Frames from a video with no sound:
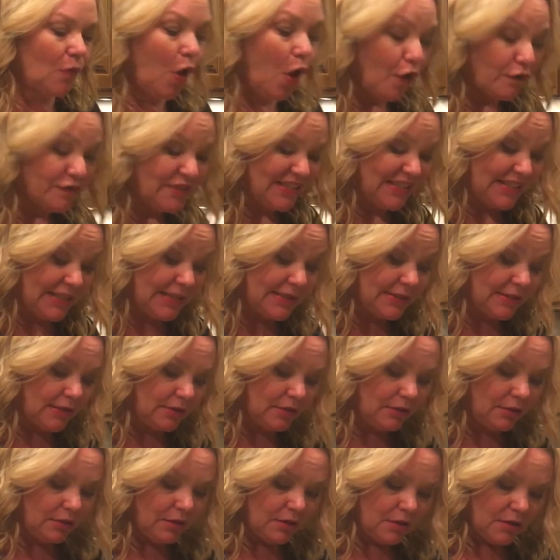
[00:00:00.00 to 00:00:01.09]

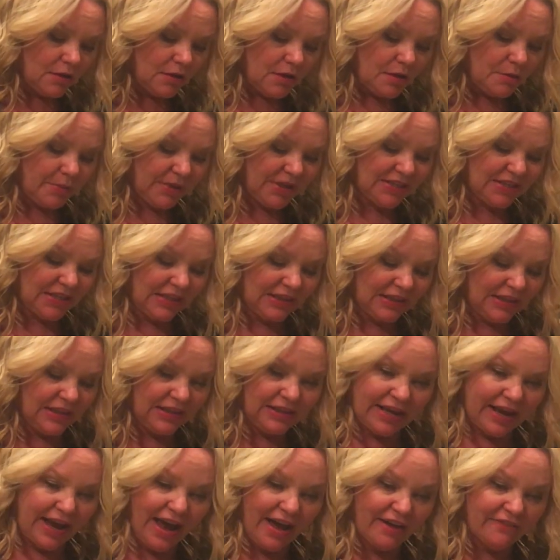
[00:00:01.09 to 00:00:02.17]
off-season because I think
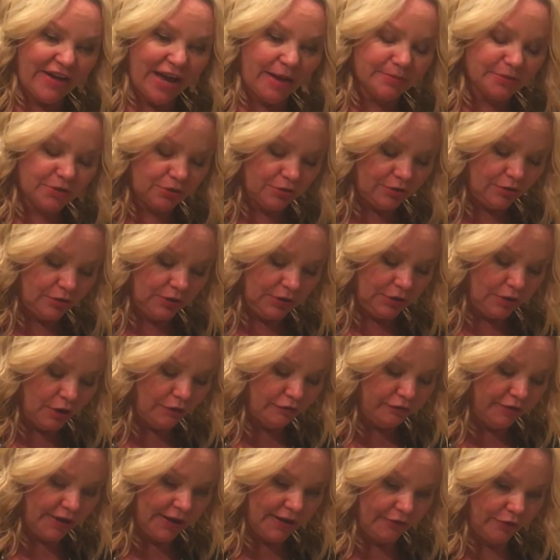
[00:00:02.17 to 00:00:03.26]
they have absolutely no
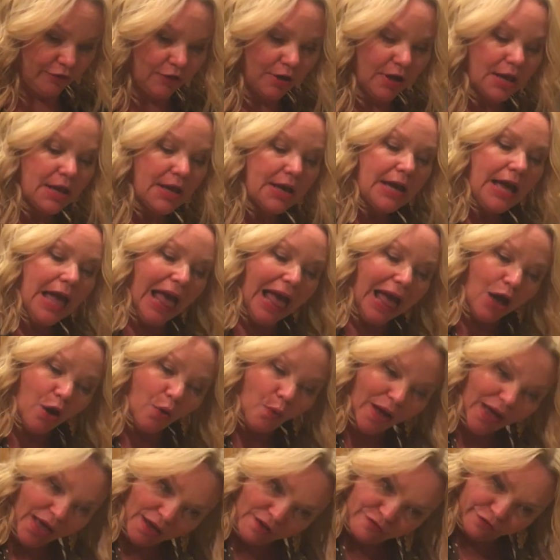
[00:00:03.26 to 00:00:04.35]
flavor.
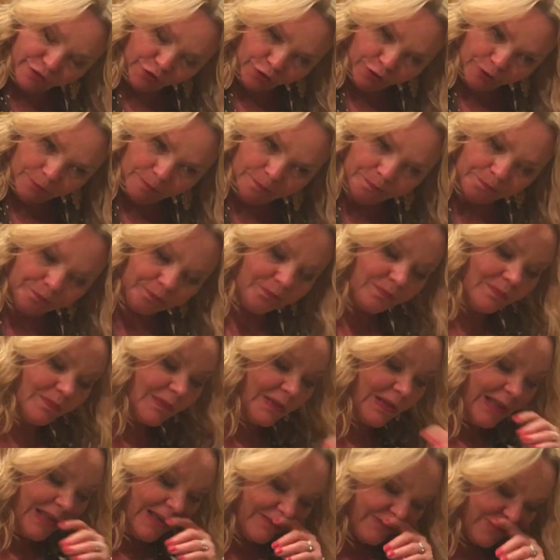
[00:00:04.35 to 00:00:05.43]
However,
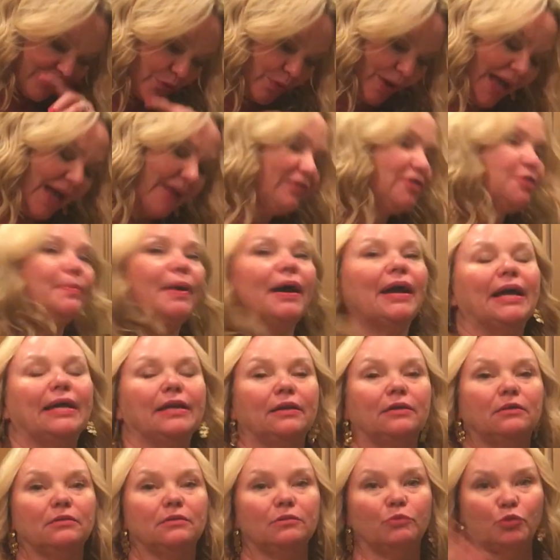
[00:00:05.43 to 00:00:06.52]
if you have to buy,
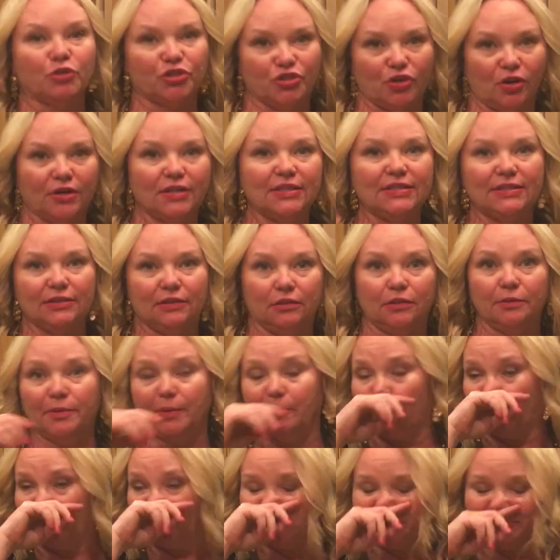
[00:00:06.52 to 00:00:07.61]
and we're starting to see a little
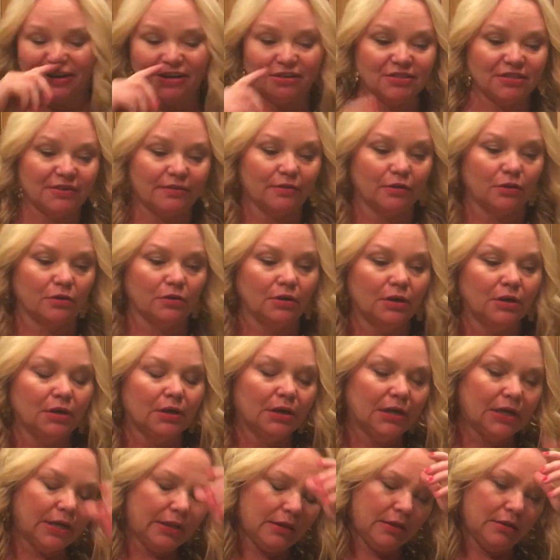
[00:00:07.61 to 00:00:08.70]
bit more tomatoes
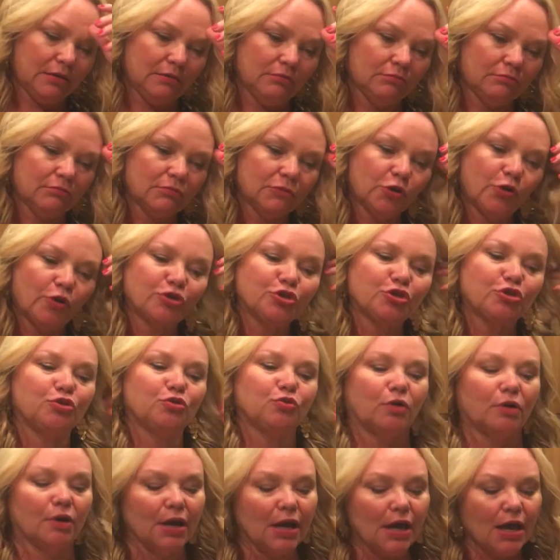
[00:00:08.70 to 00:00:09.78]
in the grocery
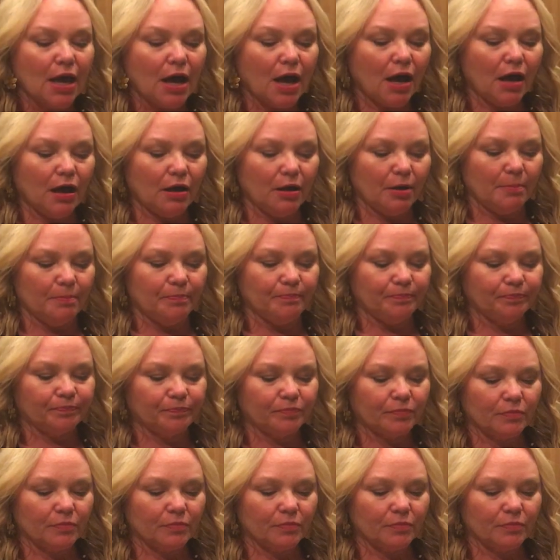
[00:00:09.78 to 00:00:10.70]
store, and